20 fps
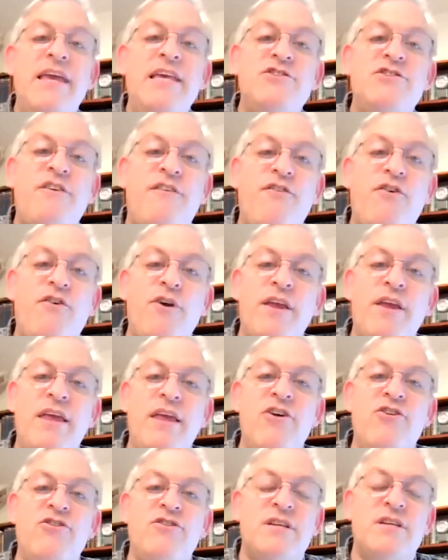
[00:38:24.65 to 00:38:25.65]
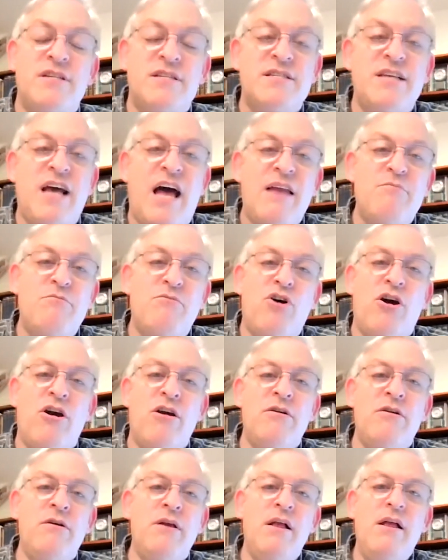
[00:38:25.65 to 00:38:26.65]
He's referring here to
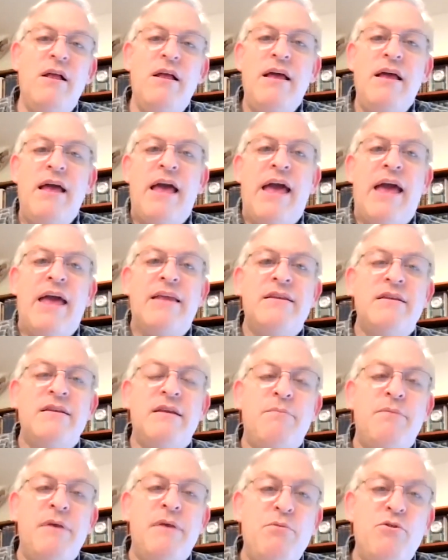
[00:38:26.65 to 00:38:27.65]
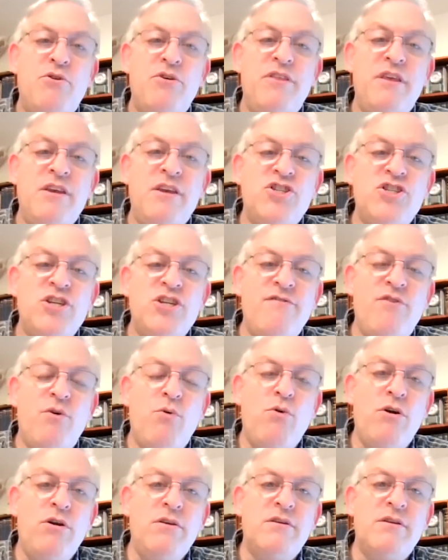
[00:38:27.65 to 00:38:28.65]
Satmar and people in the
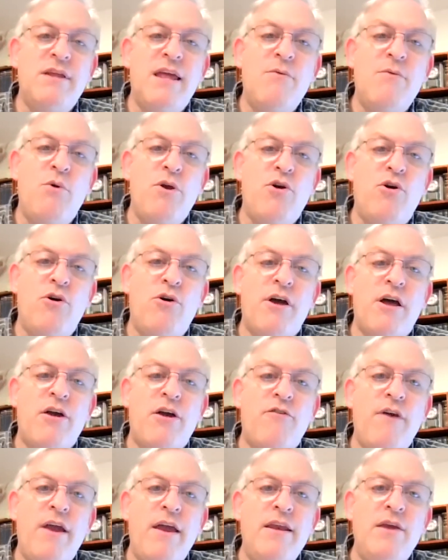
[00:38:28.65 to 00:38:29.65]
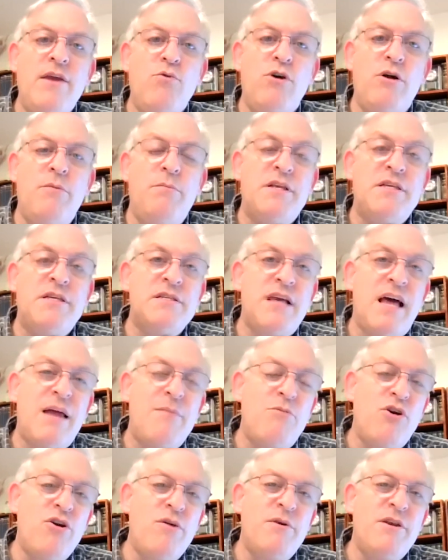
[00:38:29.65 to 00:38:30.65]
yeshiva world today, what we call the Haredi world, but
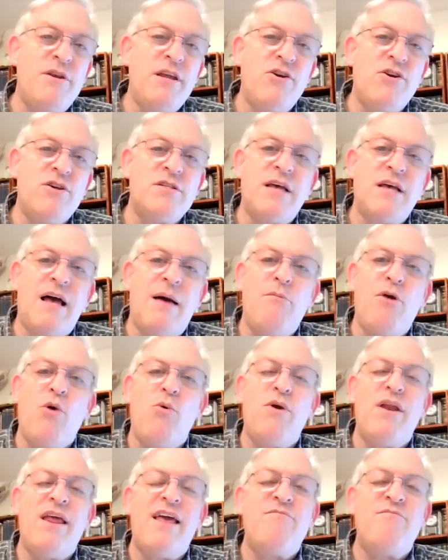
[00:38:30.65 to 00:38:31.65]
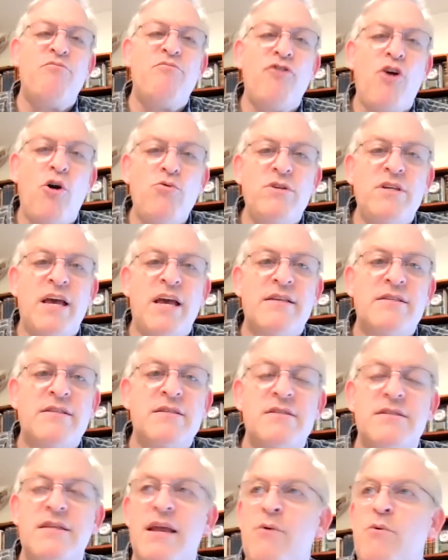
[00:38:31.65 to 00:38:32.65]
Satmar in particular. Satmar would have
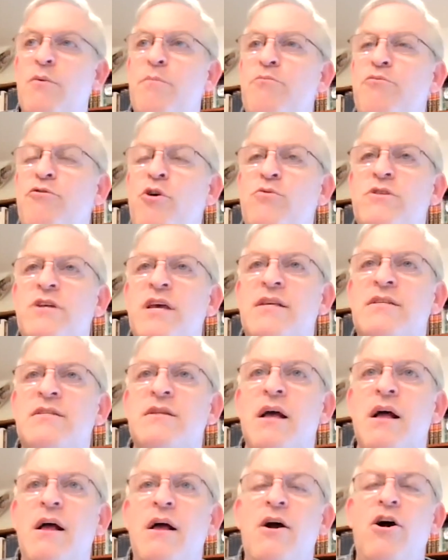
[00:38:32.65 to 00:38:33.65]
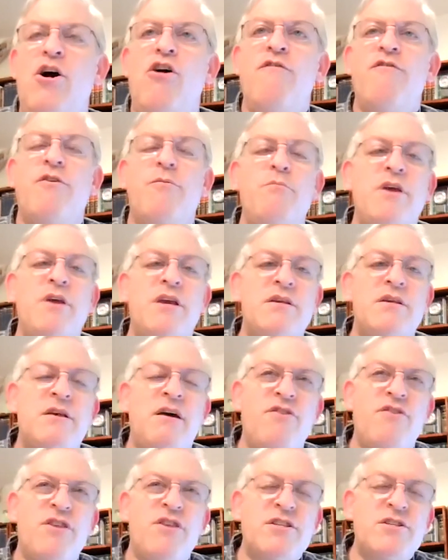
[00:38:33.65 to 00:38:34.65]
protests. They would protest over
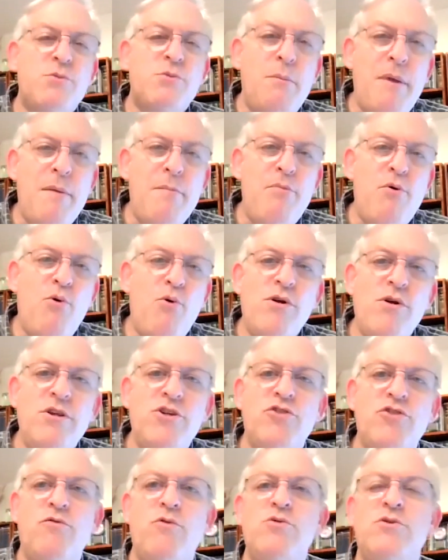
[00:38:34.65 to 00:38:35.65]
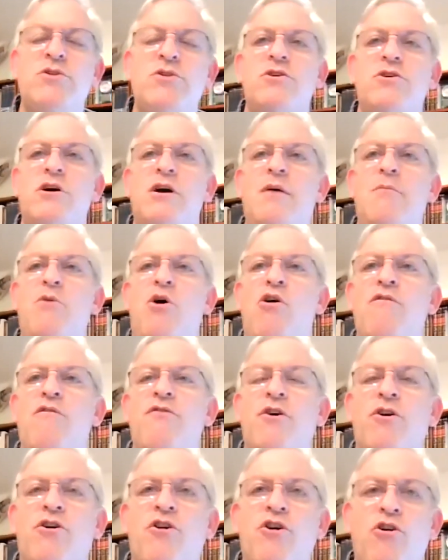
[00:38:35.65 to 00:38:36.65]
mix over the swimming pool in Jerusalem,
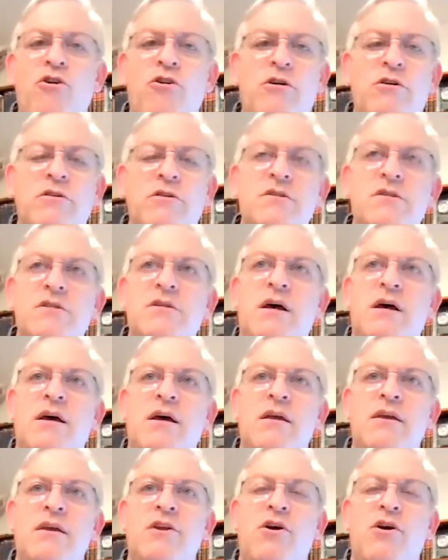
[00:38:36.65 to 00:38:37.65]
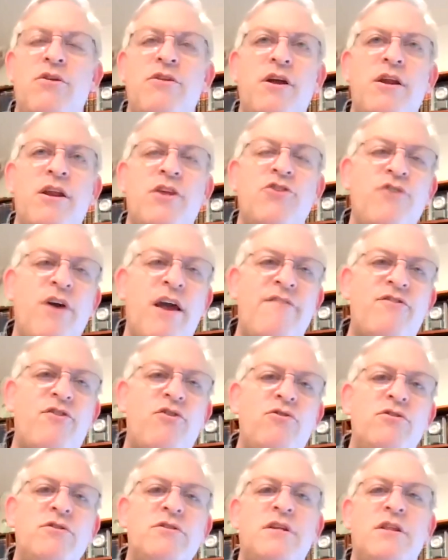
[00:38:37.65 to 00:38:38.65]
over girls. Uh, you know, are they going to
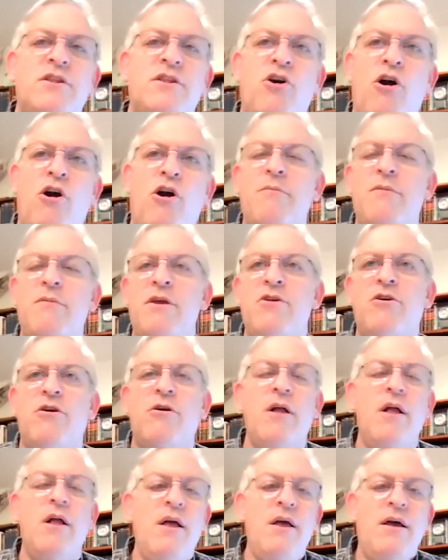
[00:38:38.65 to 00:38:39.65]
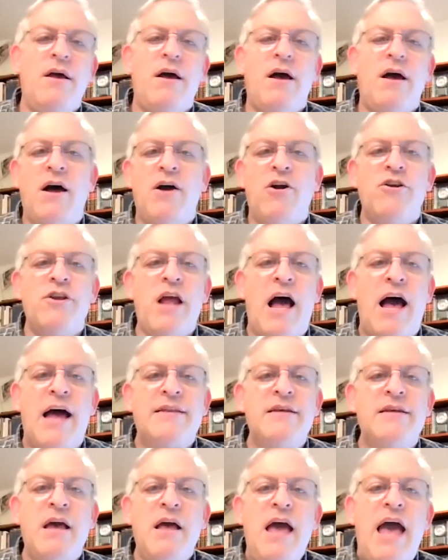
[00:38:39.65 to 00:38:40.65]
draft girls to the army or uh, or
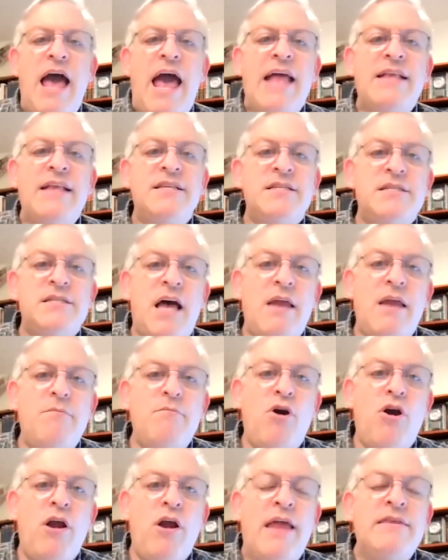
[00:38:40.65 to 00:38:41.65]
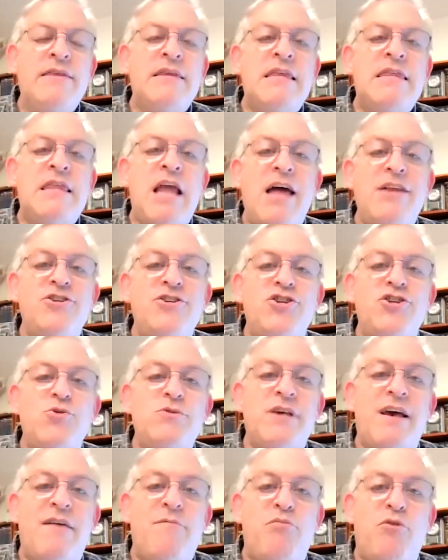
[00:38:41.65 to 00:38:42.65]
not? And Satmar and the
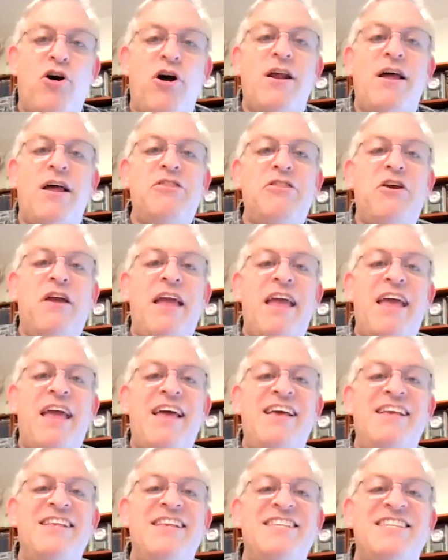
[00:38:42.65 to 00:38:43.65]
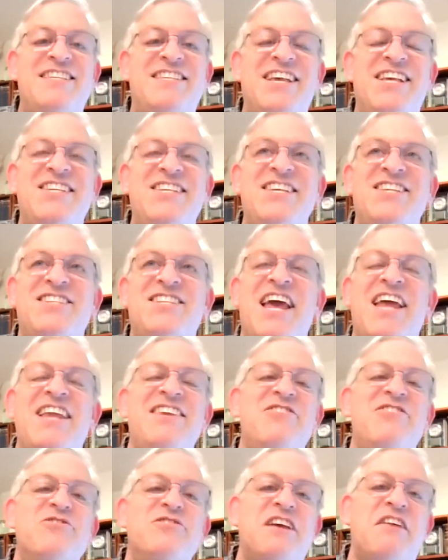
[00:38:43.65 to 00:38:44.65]
non-Jews have blood on their hands. This is
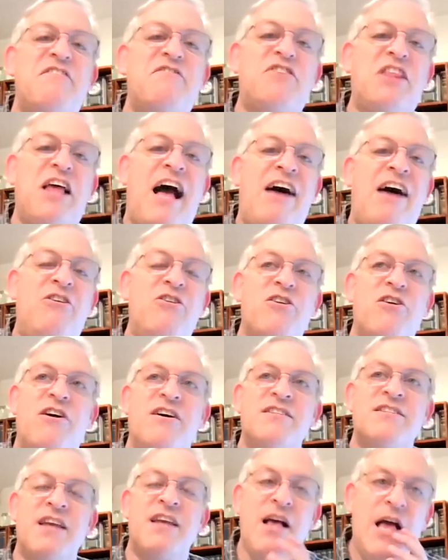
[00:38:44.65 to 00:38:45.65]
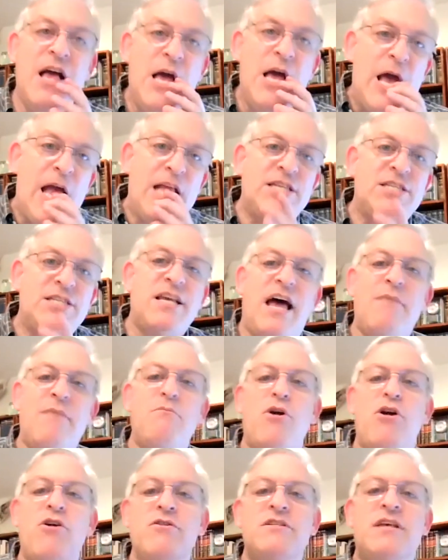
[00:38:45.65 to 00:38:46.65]
ten years after the Holocaust, and
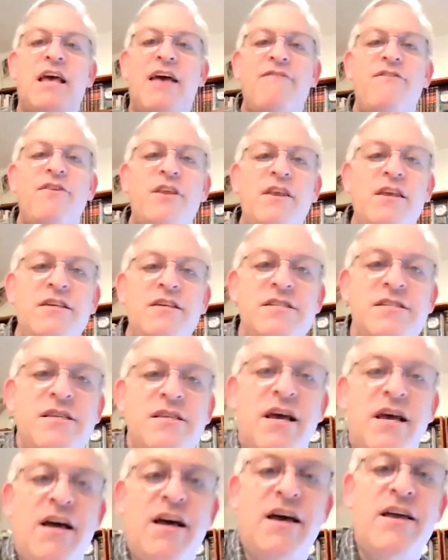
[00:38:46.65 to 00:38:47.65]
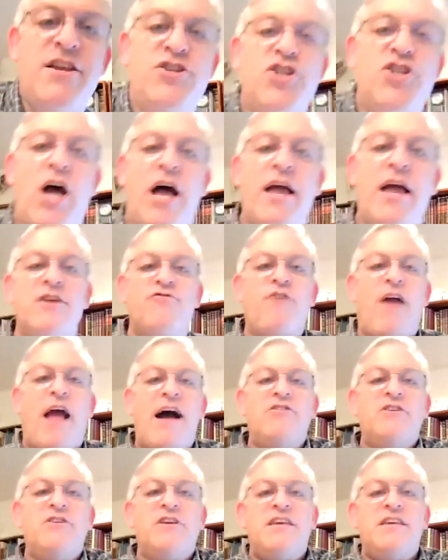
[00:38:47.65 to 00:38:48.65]
Satmar is having these uh, giant
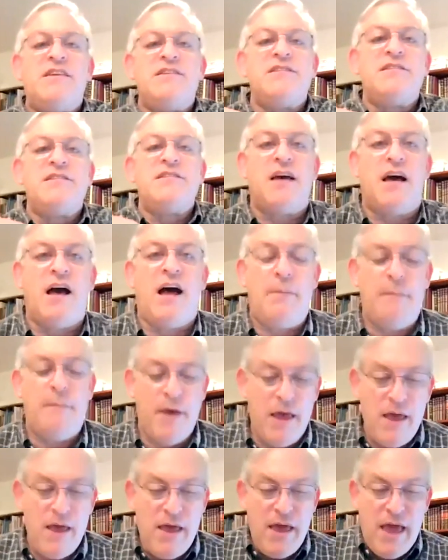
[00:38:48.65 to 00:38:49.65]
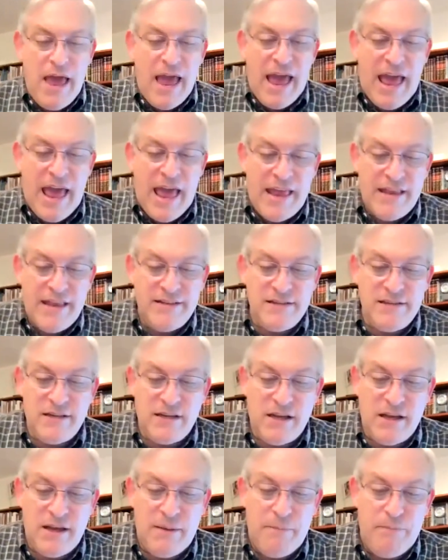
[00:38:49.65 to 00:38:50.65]
rallies. Uh,
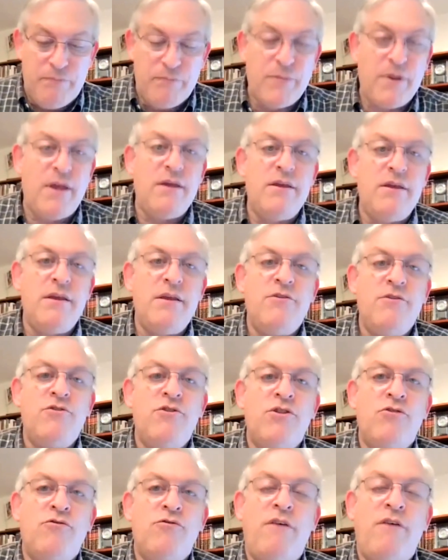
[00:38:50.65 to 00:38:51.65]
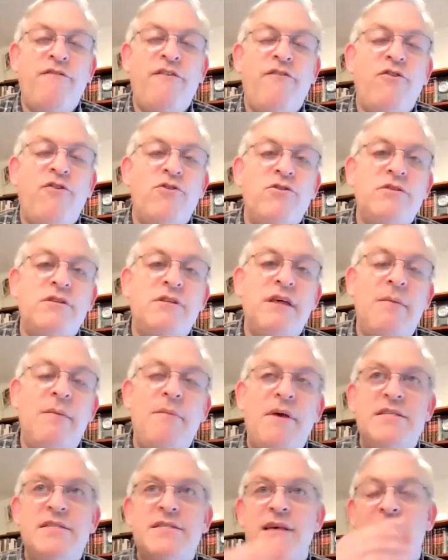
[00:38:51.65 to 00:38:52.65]
and um, the Rav refers to
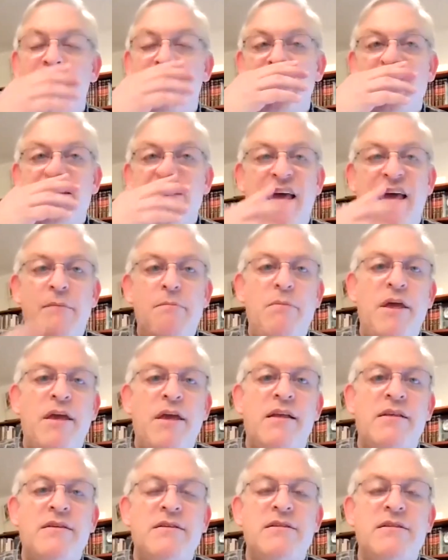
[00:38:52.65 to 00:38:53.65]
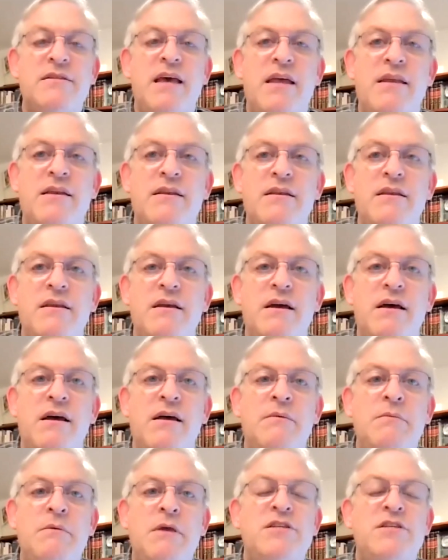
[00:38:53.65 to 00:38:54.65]
them as zealots and bigots, and
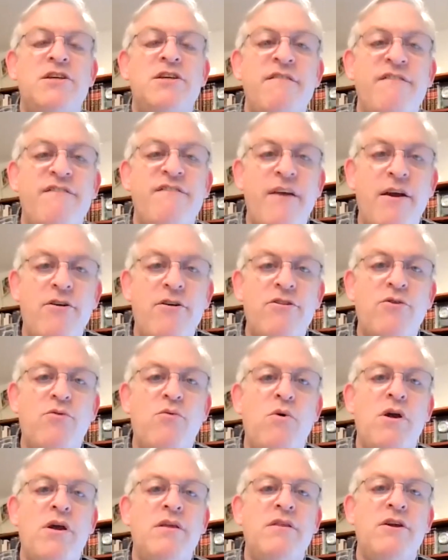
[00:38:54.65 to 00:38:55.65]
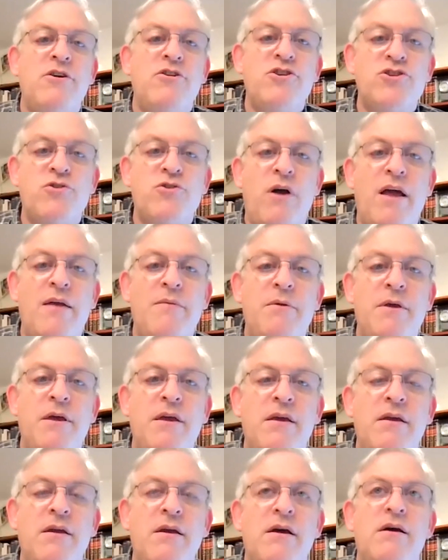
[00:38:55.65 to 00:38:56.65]
uh, it's unfair the way they're
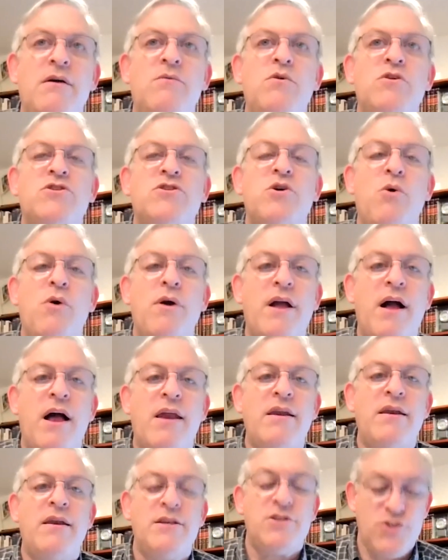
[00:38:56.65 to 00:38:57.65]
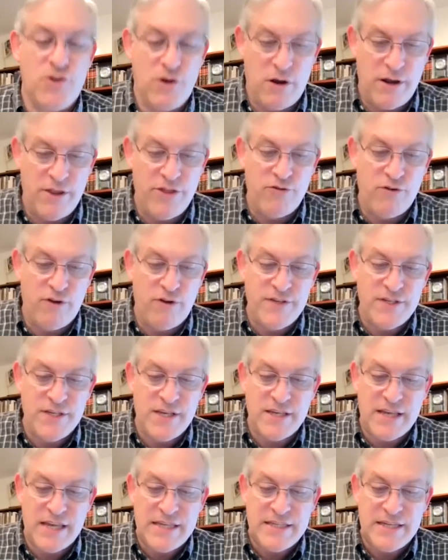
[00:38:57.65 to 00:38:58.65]
describing uh, what's going on in Israel. And the Rav
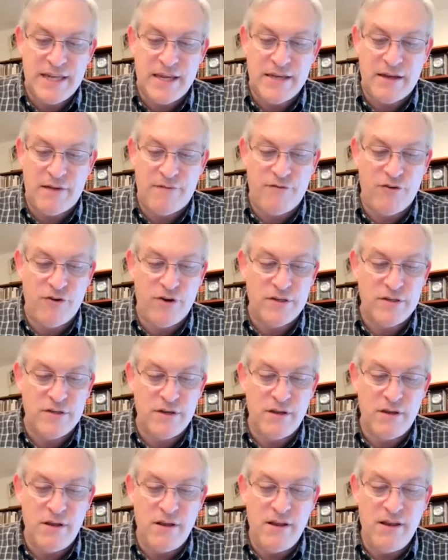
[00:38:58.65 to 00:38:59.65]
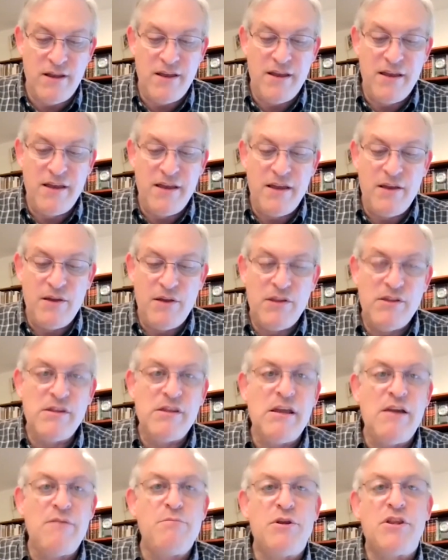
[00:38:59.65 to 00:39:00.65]
says, I stand up for
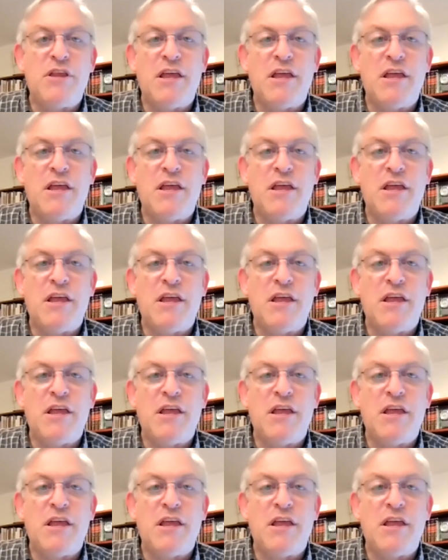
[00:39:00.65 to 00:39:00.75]
it.